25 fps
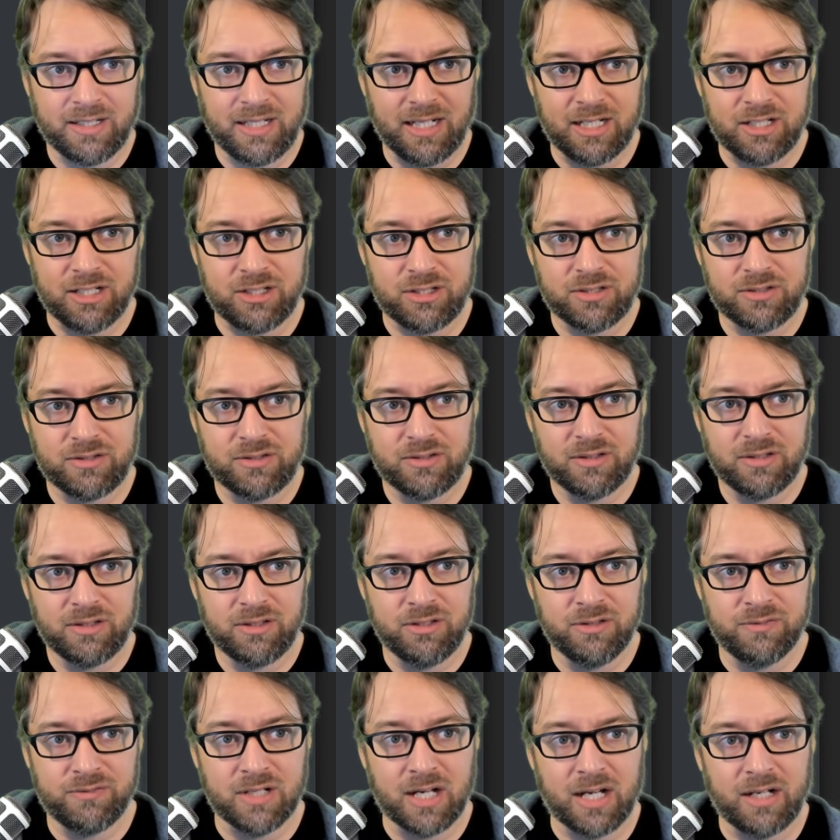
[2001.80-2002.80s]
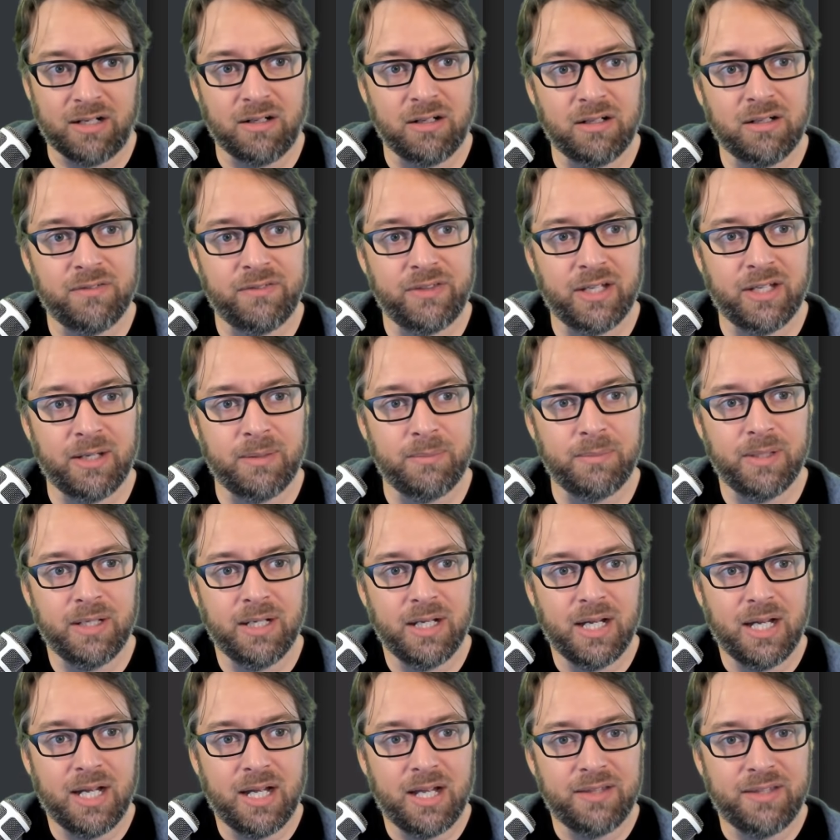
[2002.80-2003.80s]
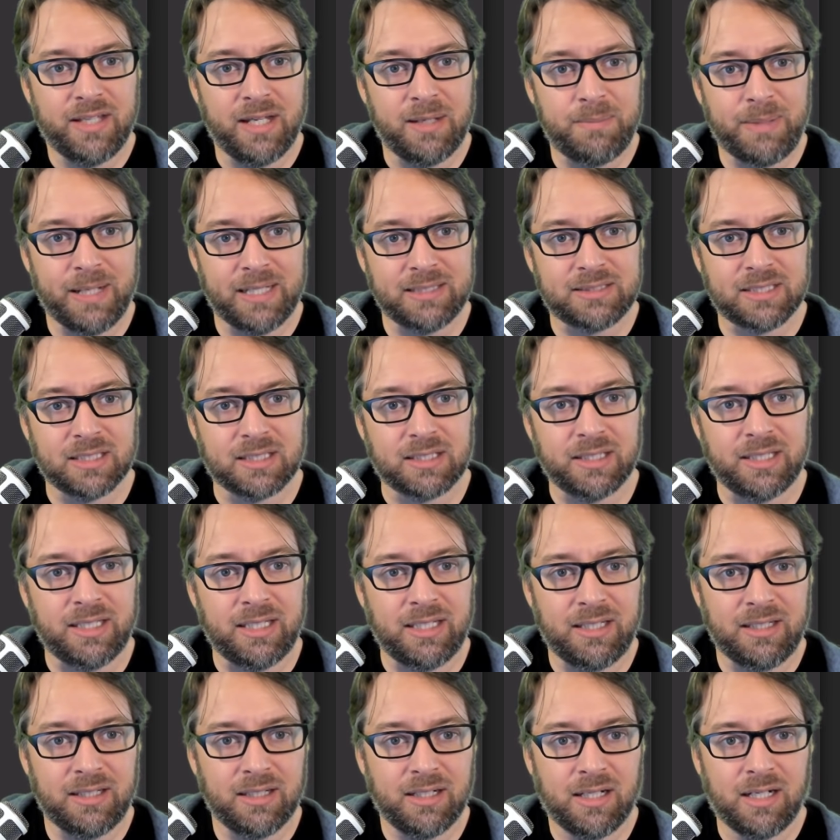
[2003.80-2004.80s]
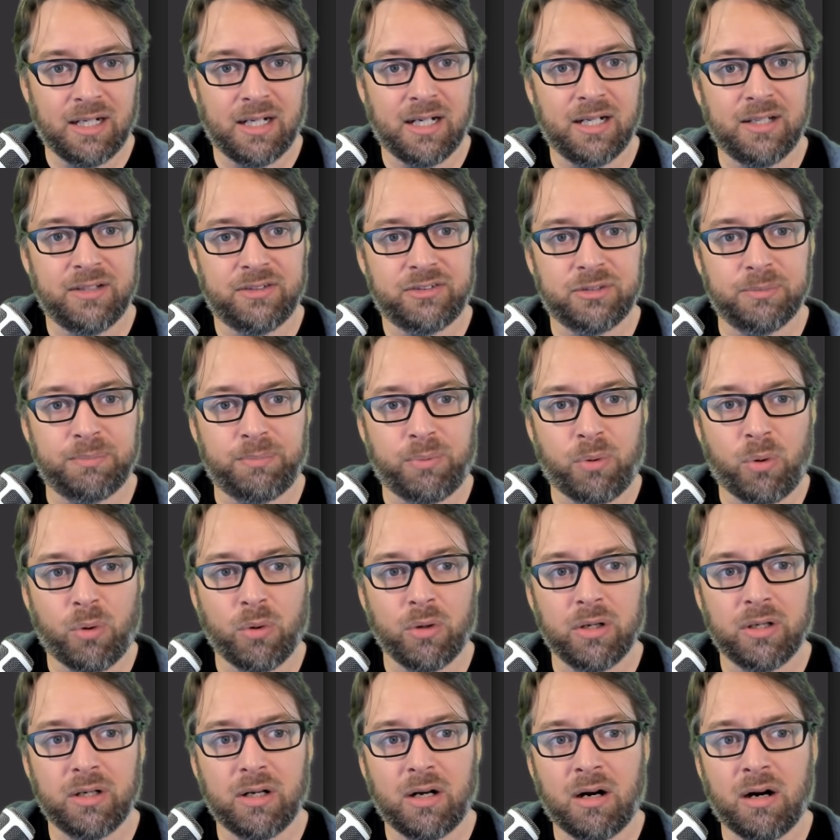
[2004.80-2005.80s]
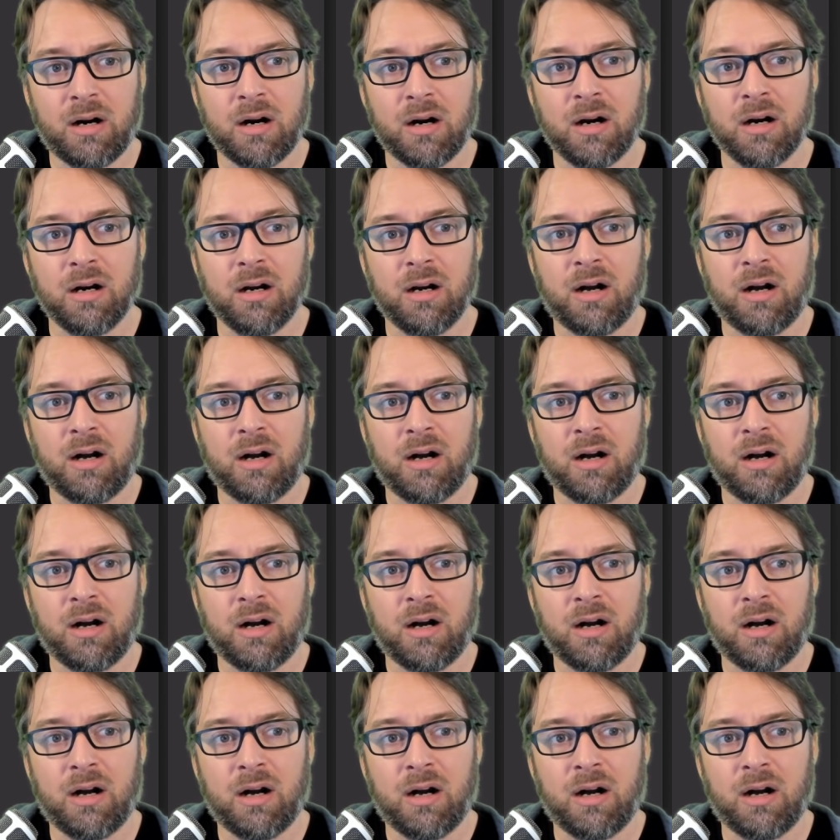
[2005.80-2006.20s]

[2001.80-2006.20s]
case you've not heard of them. They basically support our